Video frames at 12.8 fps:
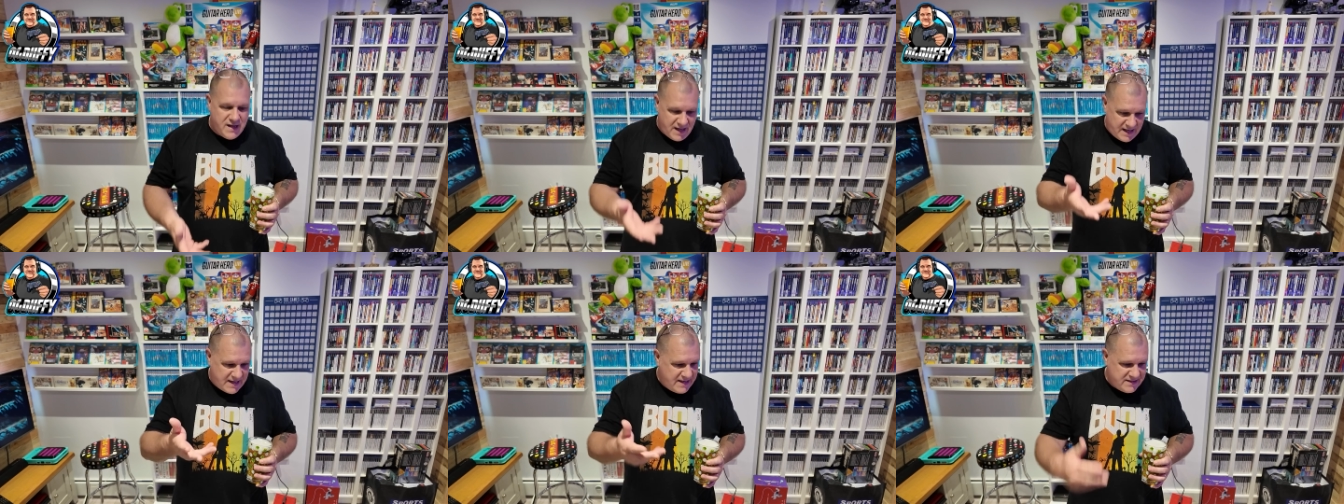
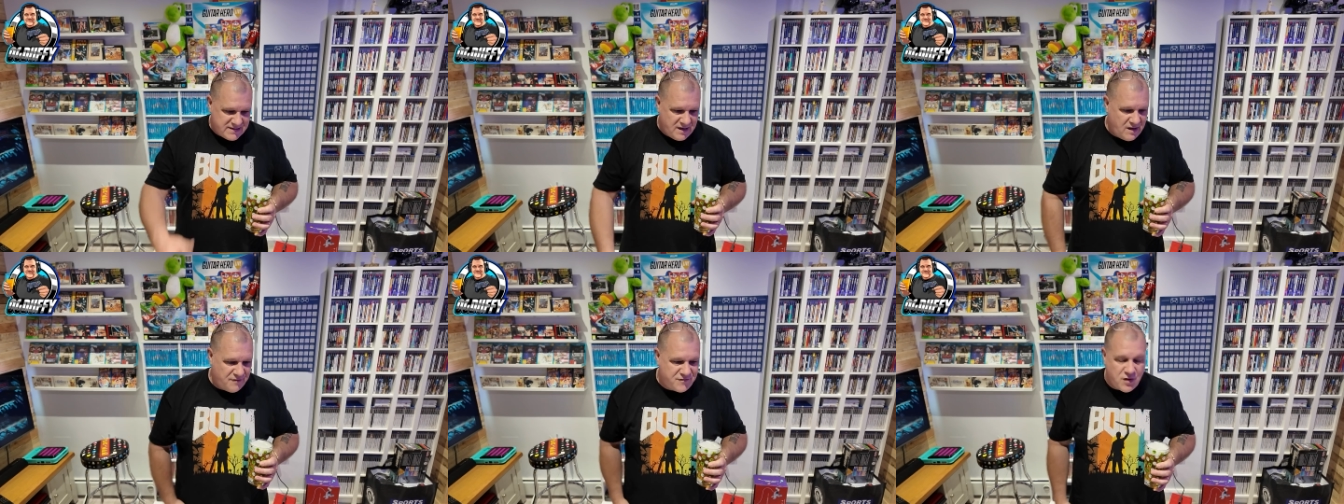And,
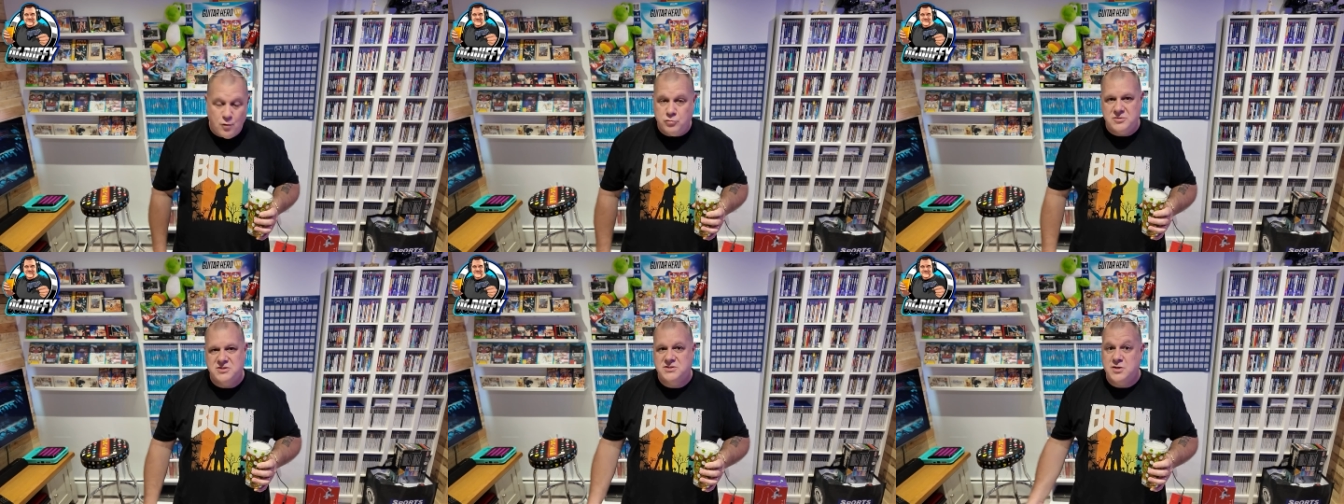of
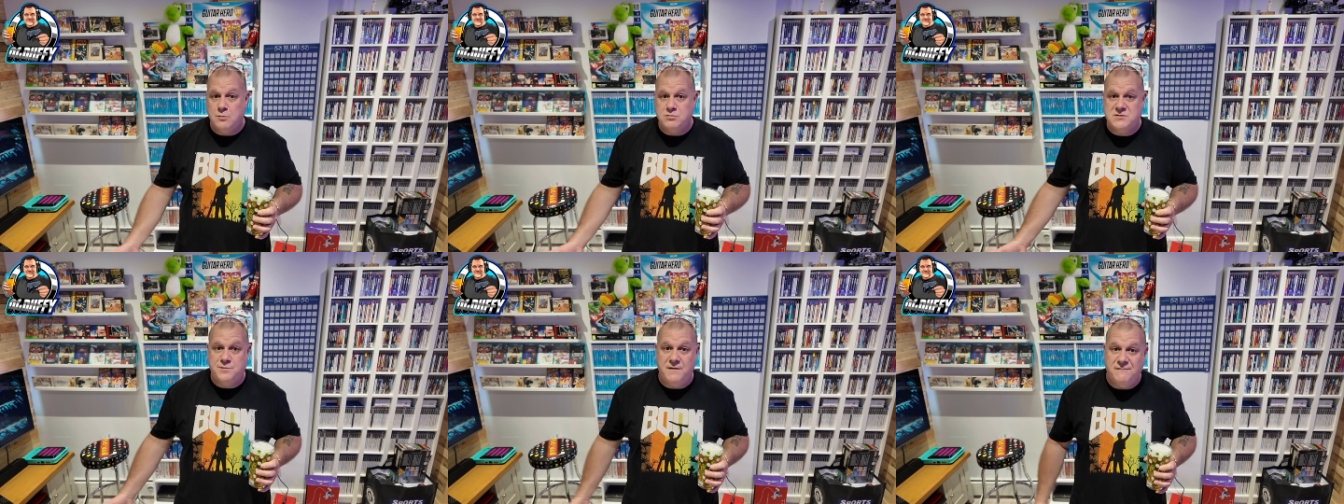course, Top
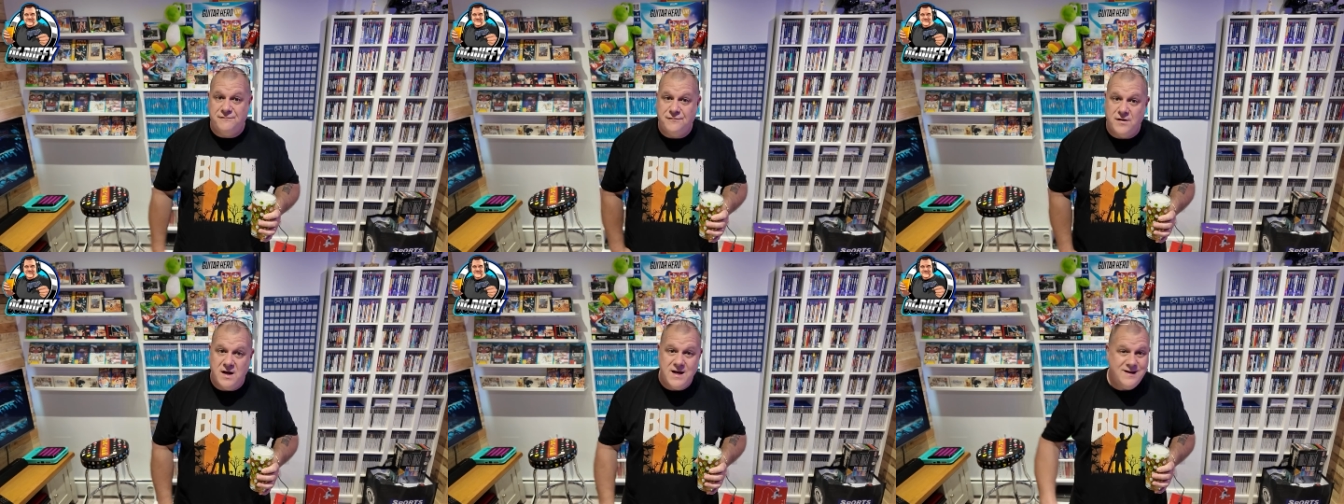Spin
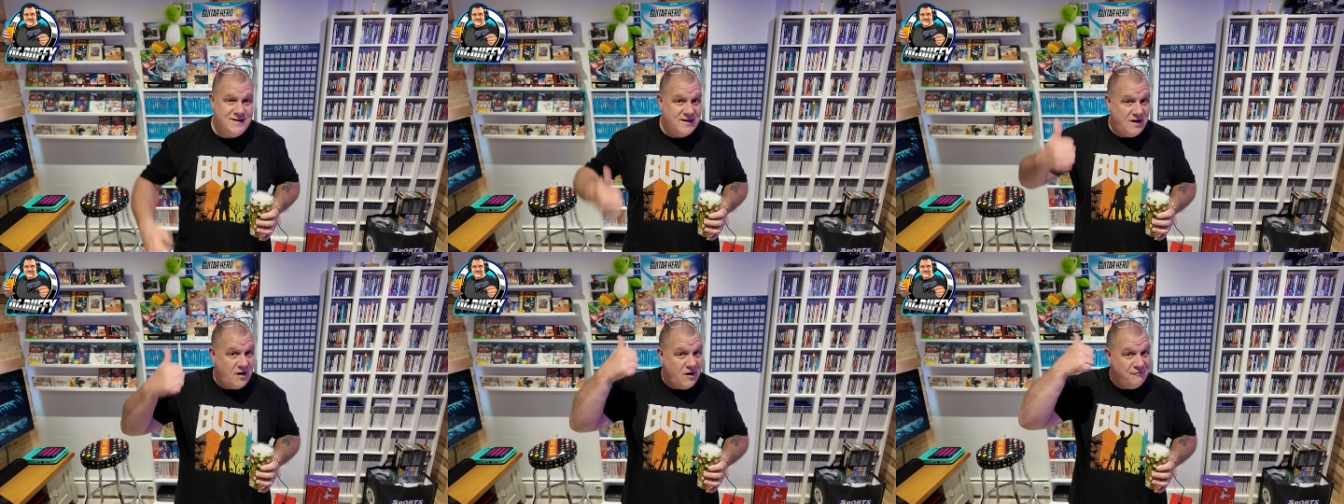3,
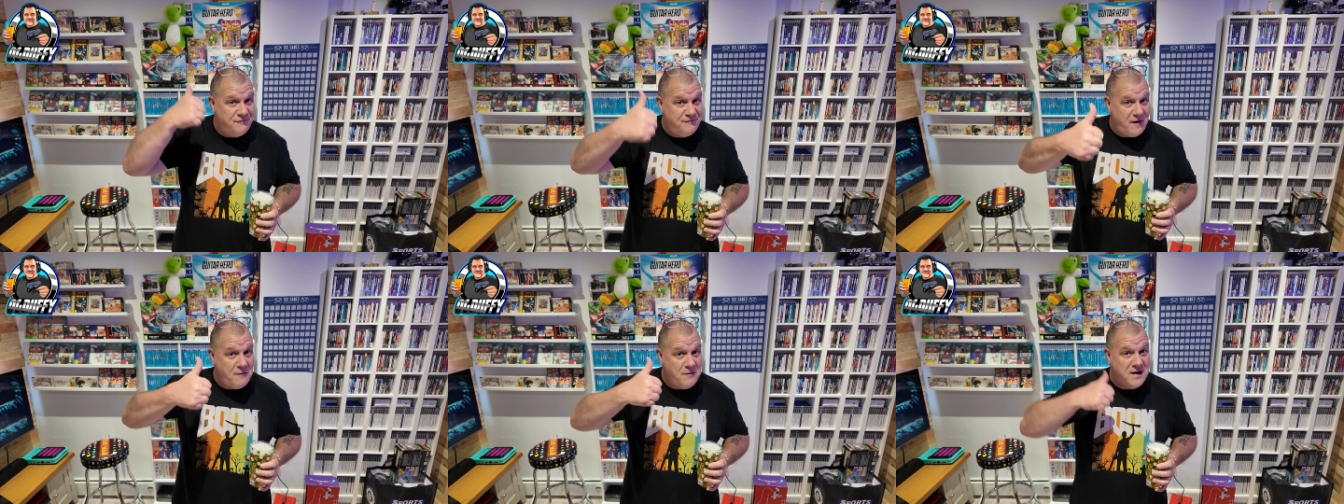I
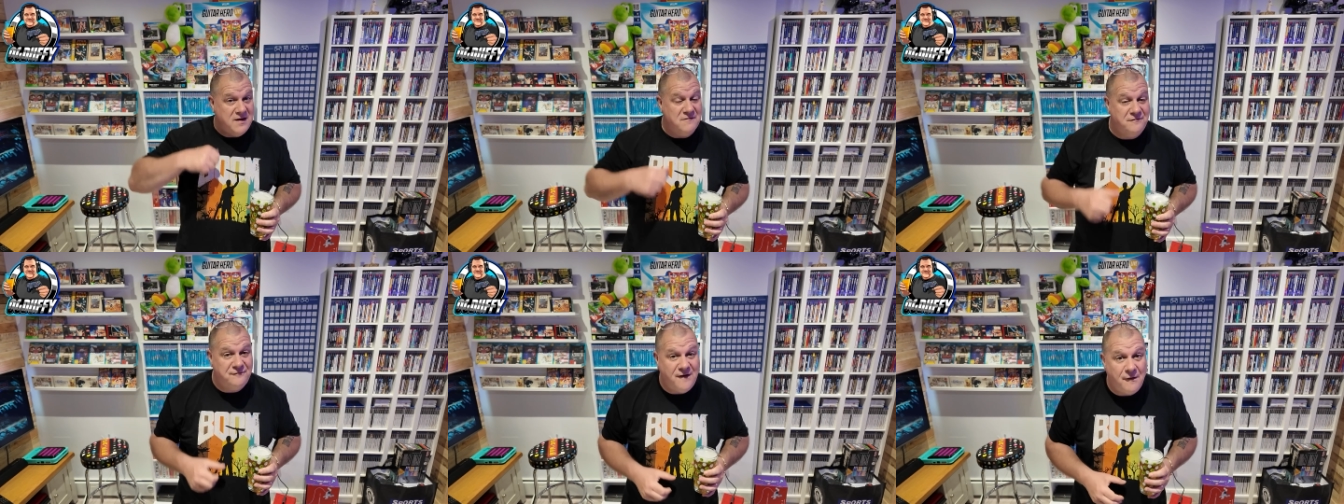
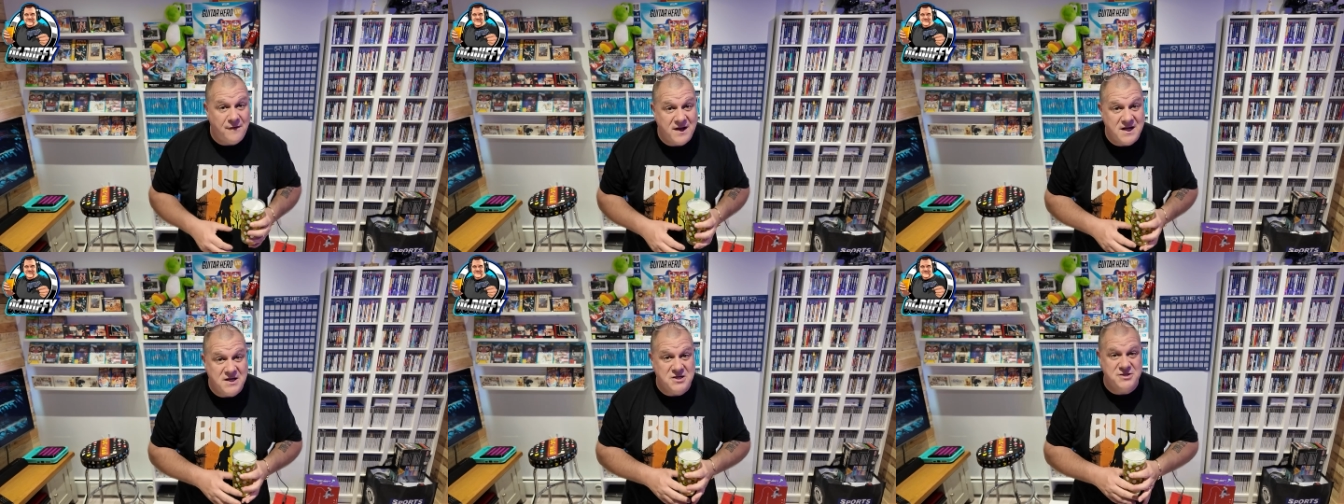
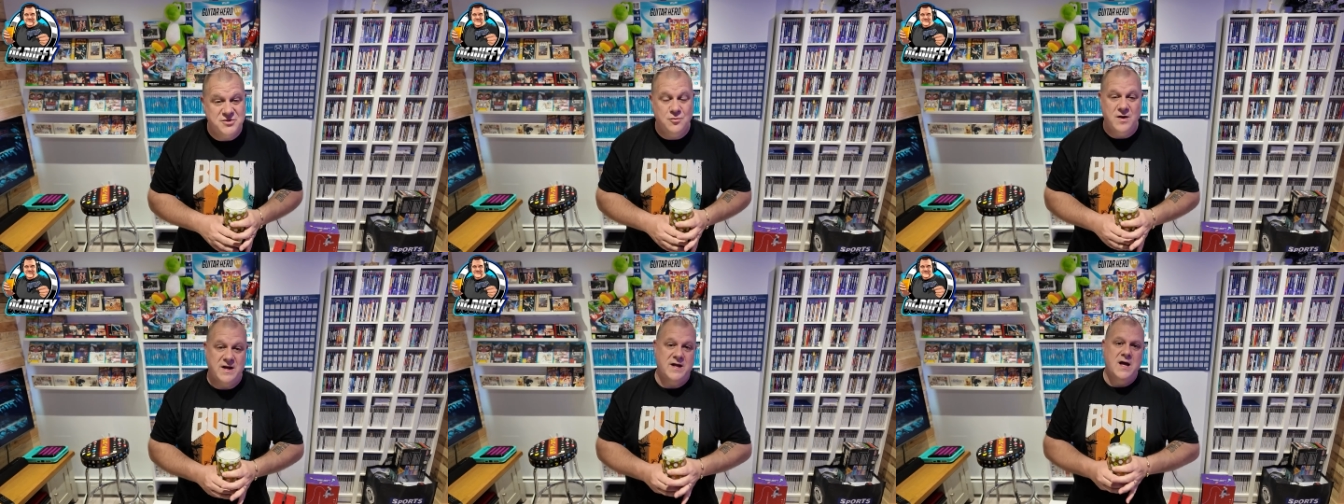thoroughly
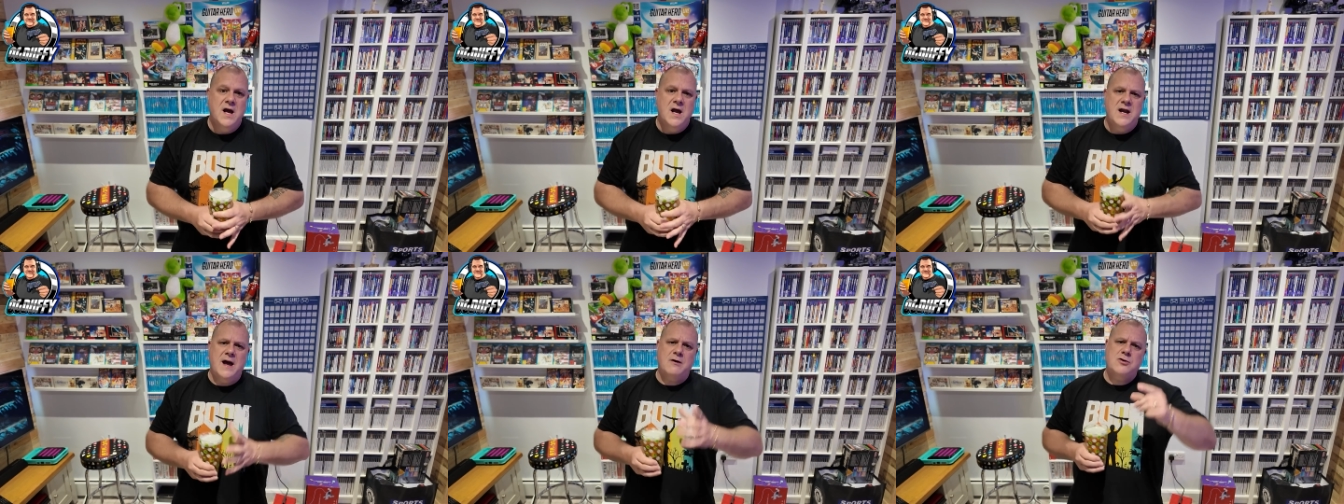enjoyed.
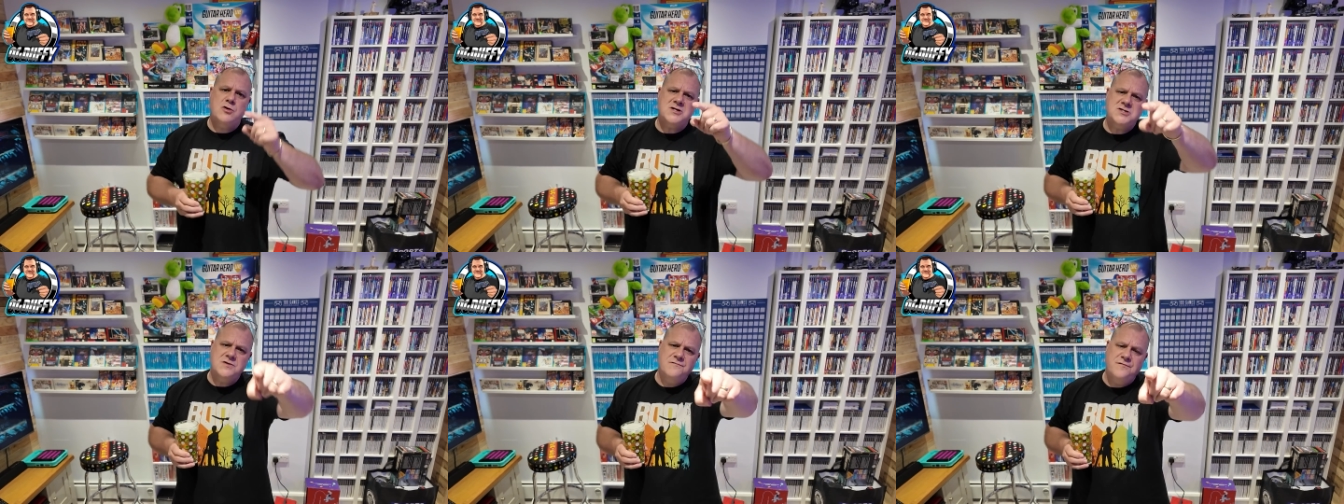Now, a
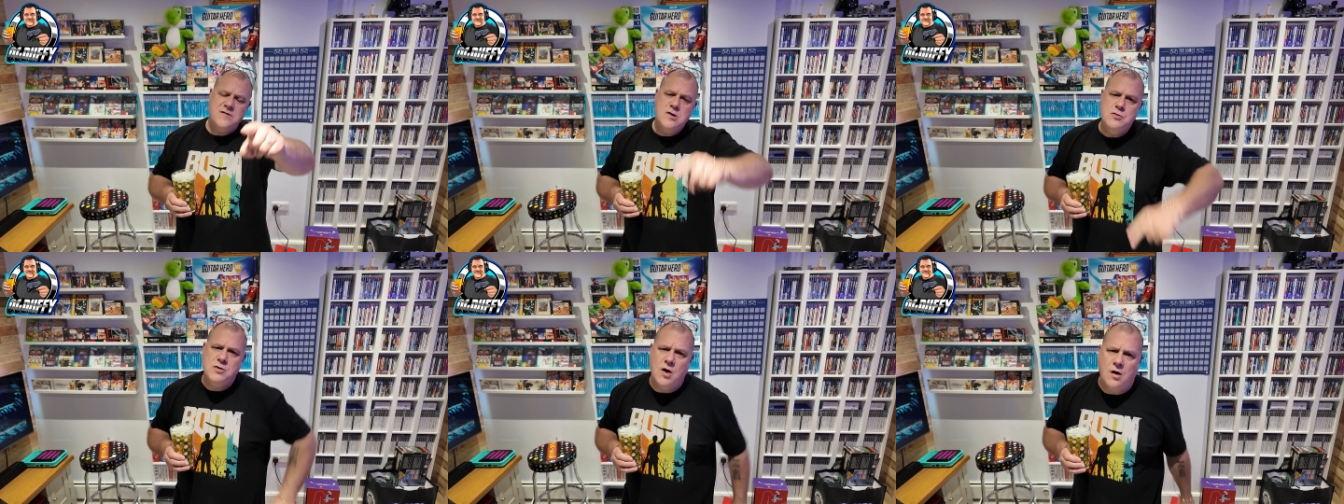question for
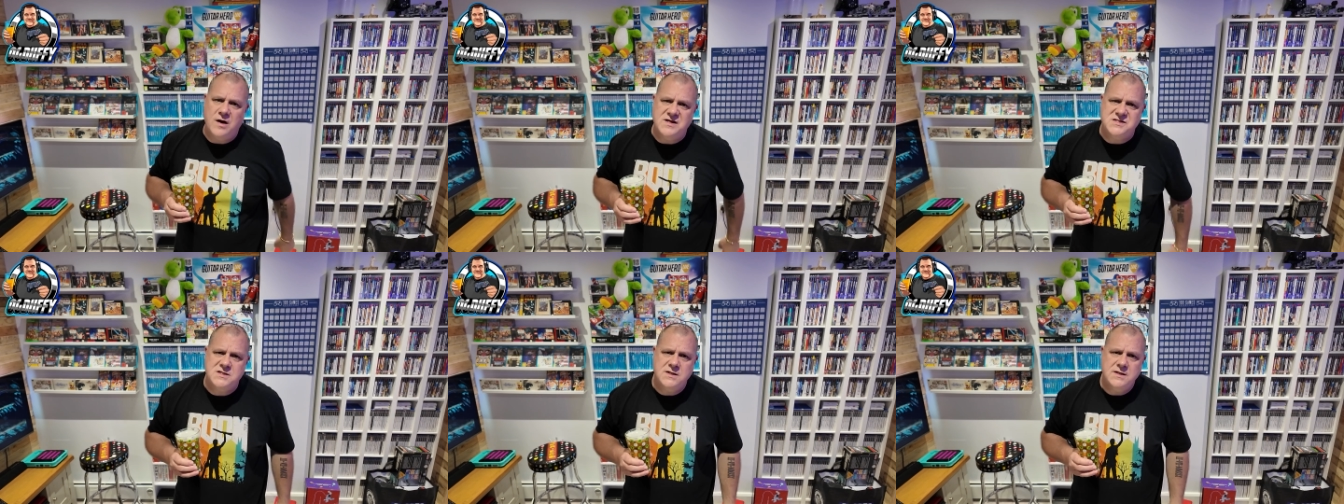you
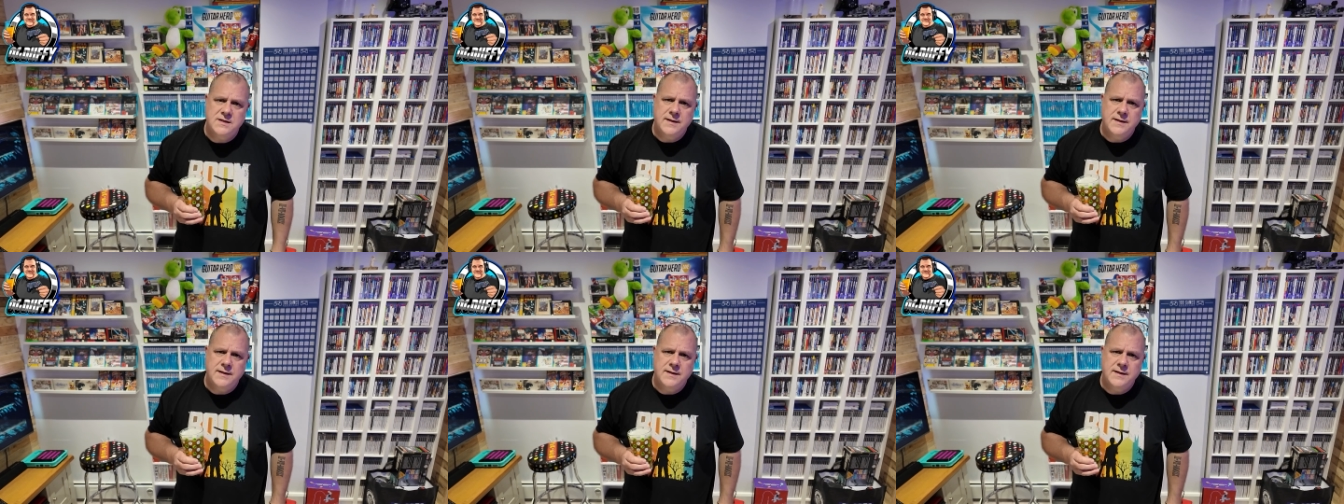guys.